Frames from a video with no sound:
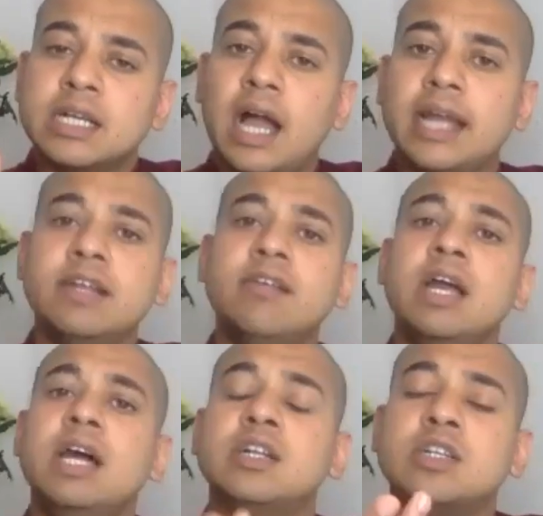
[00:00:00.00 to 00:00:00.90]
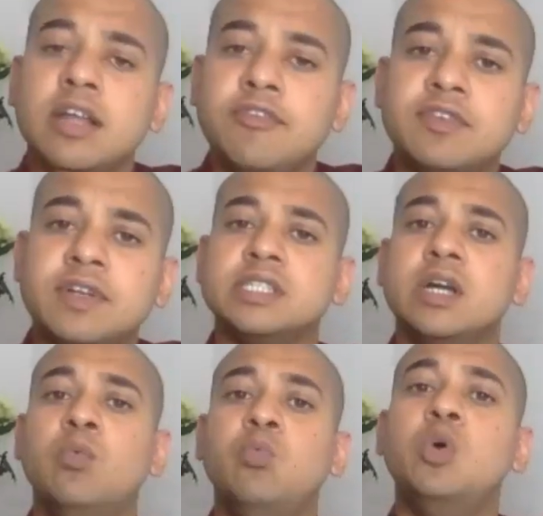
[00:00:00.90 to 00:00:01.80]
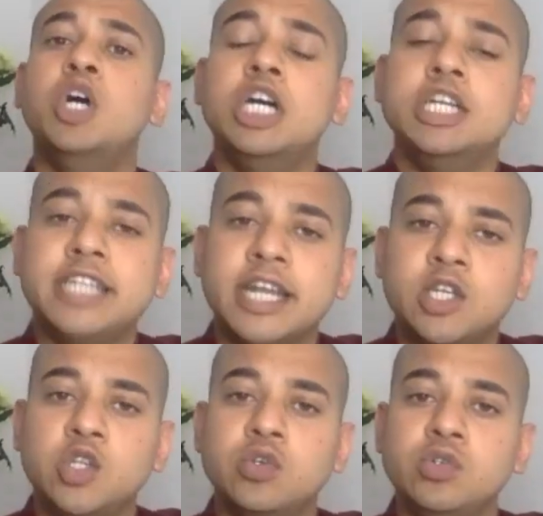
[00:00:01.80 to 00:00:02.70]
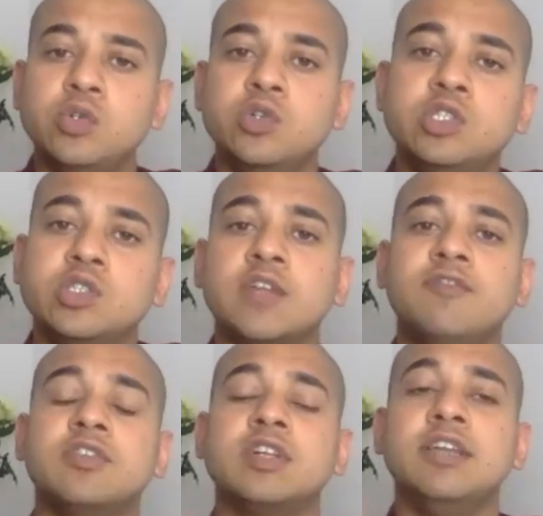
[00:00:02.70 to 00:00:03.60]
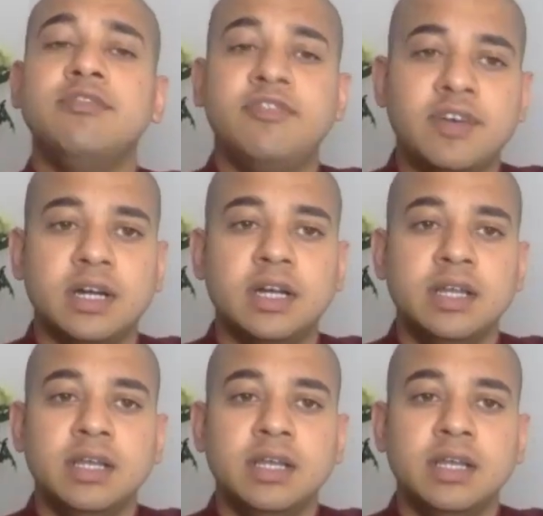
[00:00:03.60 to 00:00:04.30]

a kind of a reference, a word that you use to sort of refer